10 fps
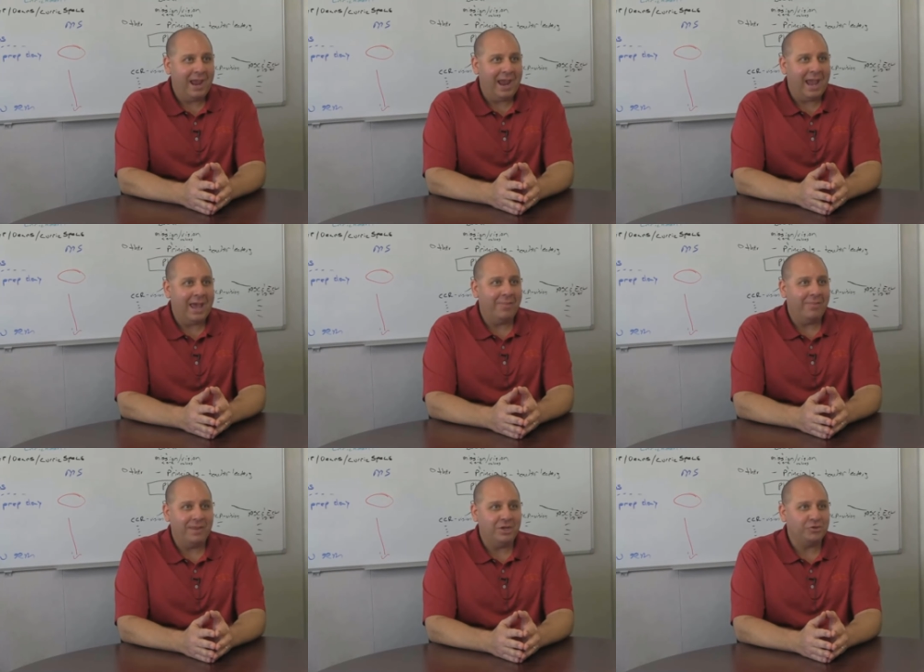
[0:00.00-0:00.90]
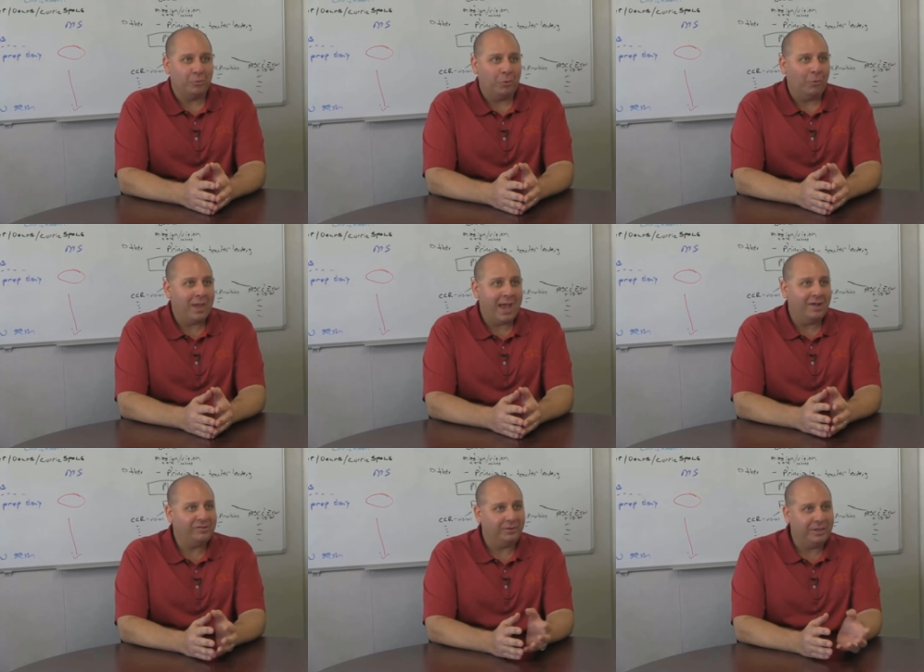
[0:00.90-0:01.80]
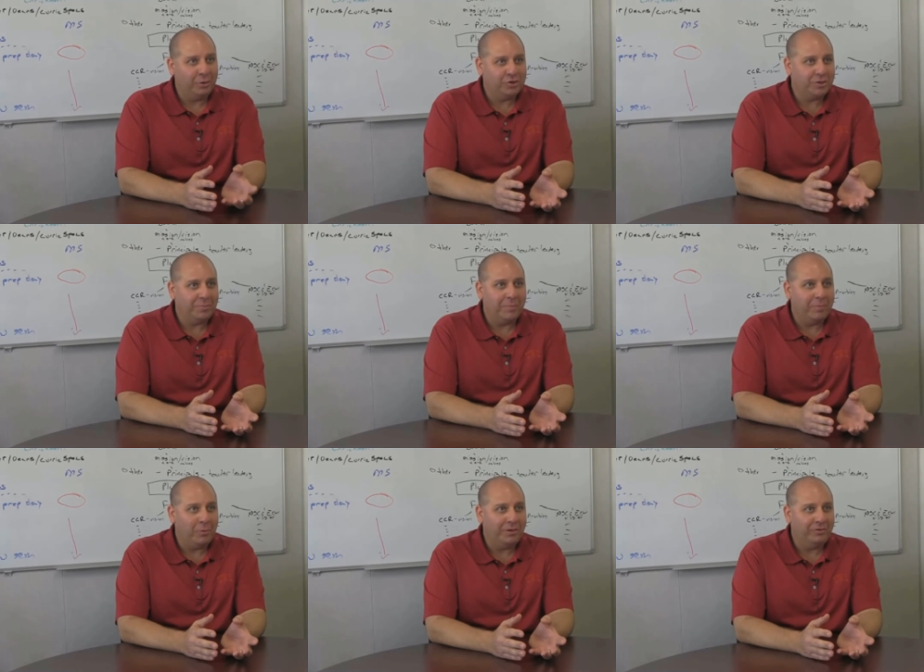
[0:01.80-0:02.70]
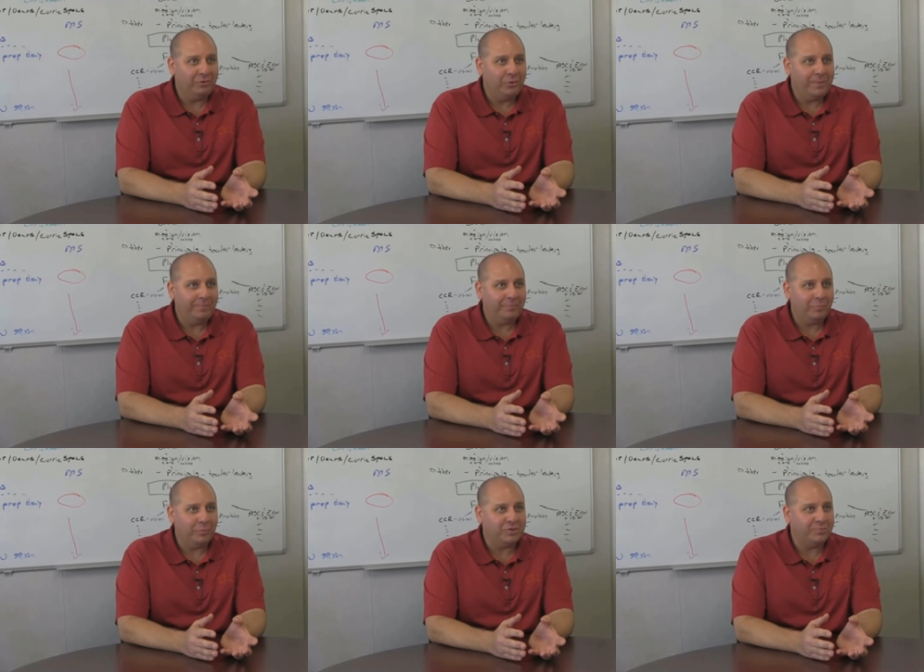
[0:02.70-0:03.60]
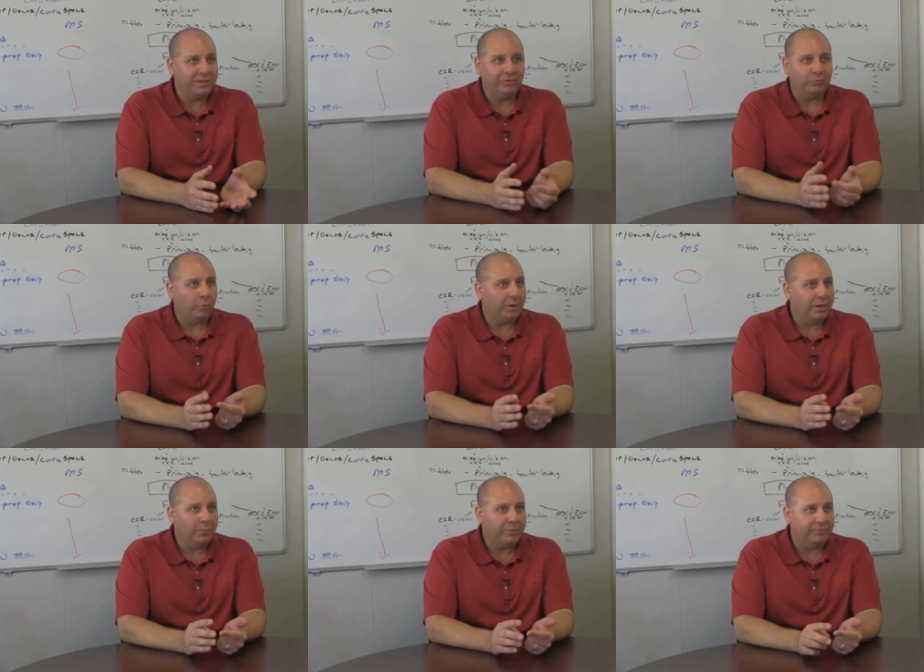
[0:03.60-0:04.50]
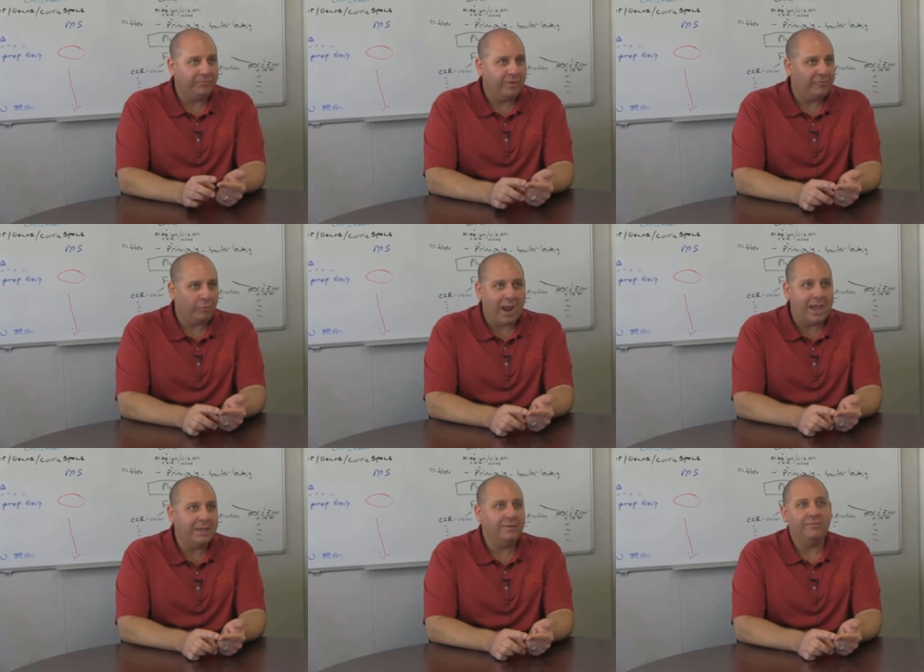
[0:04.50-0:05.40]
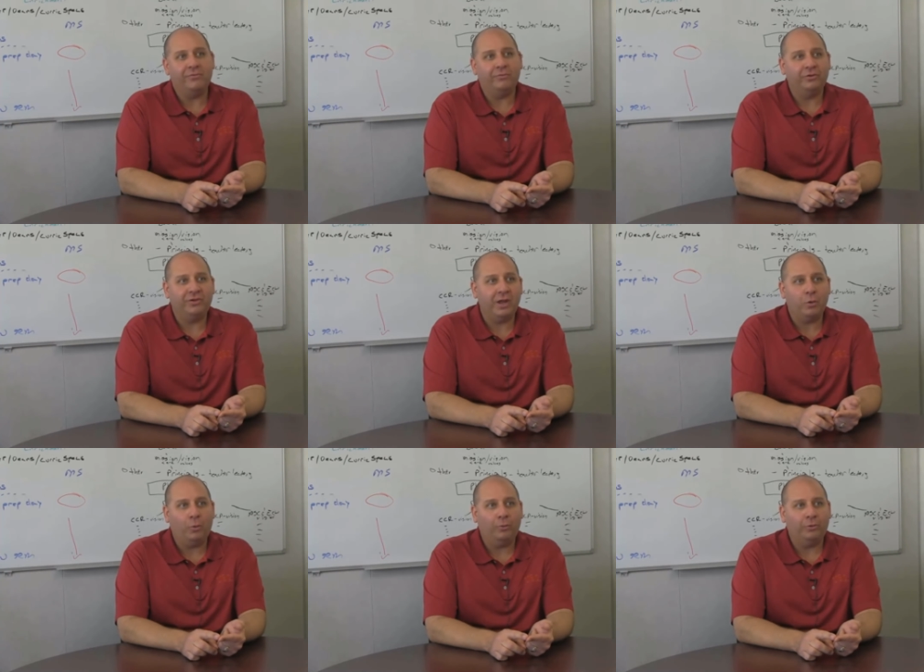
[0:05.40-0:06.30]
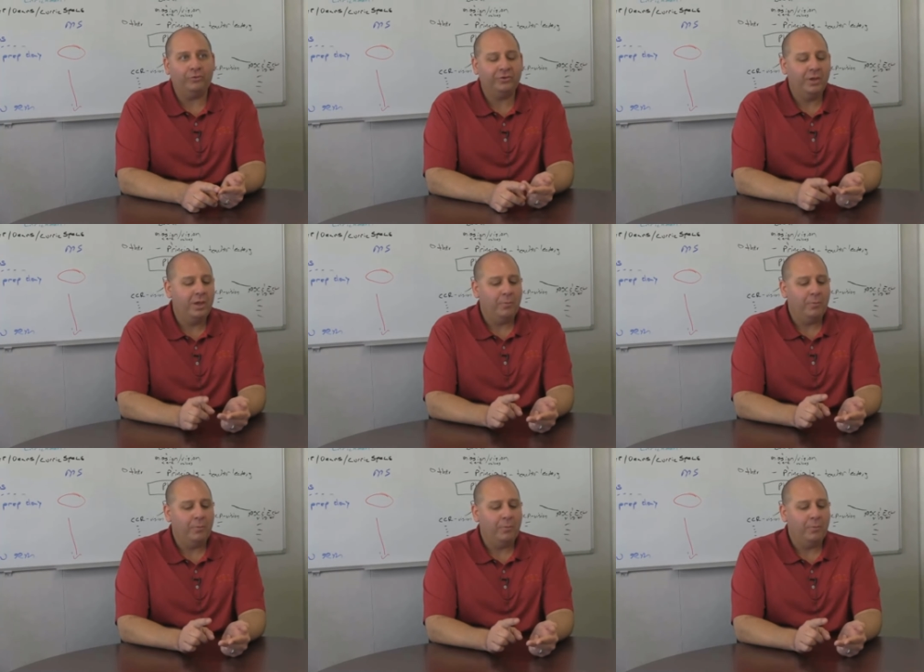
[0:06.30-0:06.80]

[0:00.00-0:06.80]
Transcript: and each role has a leadership component to it which means working with a variety of different stakeholders,